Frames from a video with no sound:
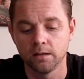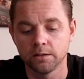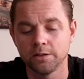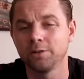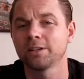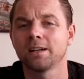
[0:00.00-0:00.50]
You
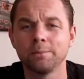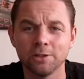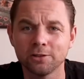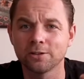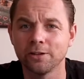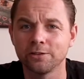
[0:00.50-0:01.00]
know what, come a
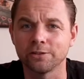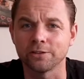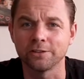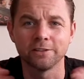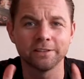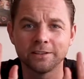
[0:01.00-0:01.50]
little closer.
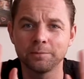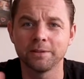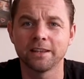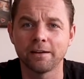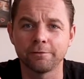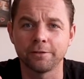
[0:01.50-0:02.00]
You don't need to be
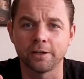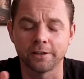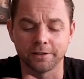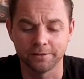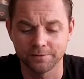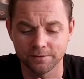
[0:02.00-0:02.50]
that far.
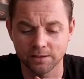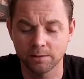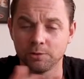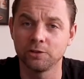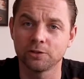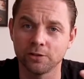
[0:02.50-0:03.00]
Come a
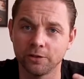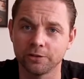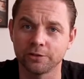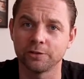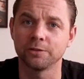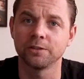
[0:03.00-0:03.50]
little
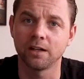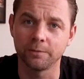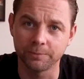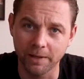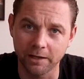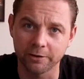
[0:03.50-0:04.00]
closer. I'll
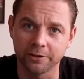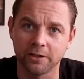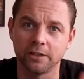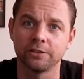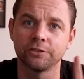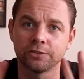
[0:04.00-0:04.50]
power it
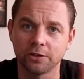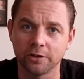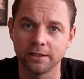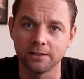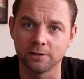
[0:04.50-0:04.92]
on, show you a